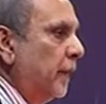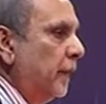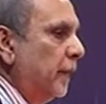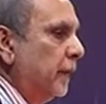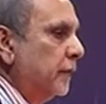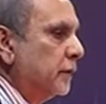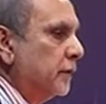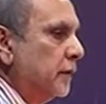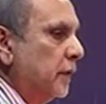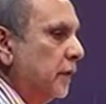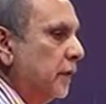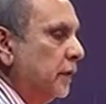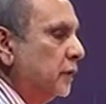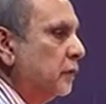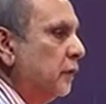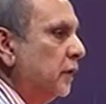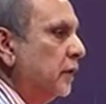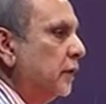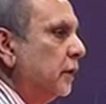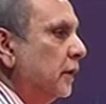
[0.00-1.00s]
his
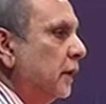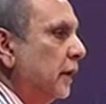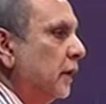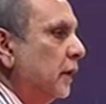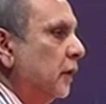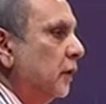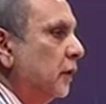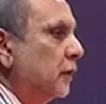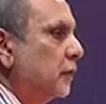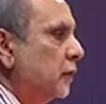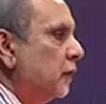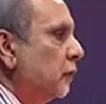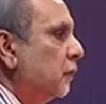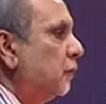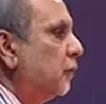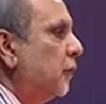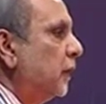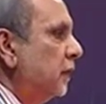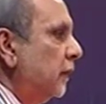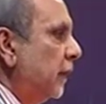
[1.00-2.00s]
vision and also
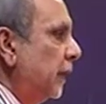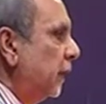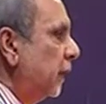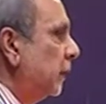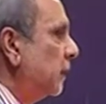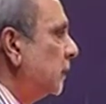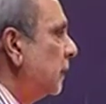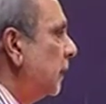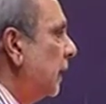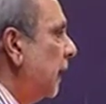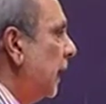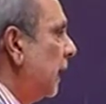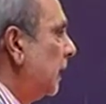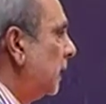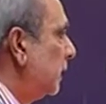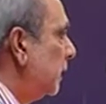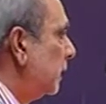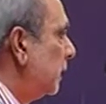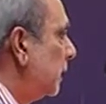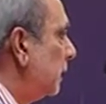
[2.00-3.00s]
furthering it,
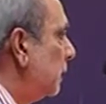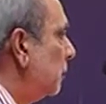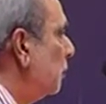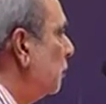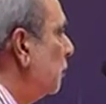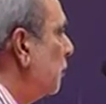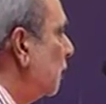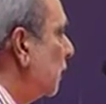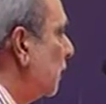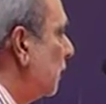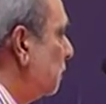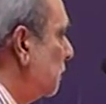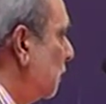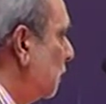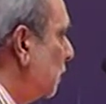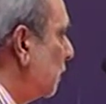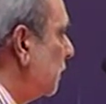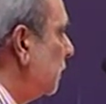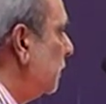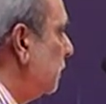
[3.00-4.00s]
adding more and
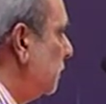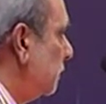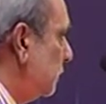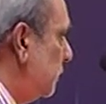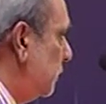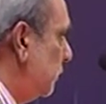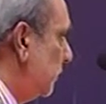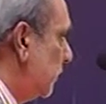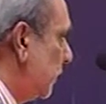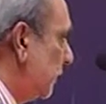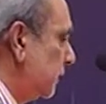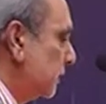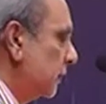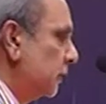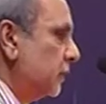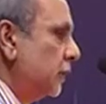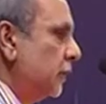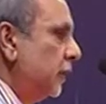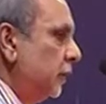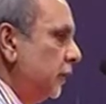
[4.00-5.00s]
more new generations,
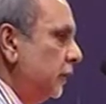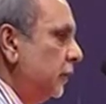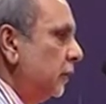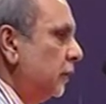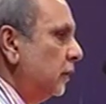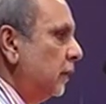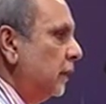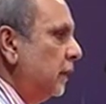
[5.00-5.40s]
new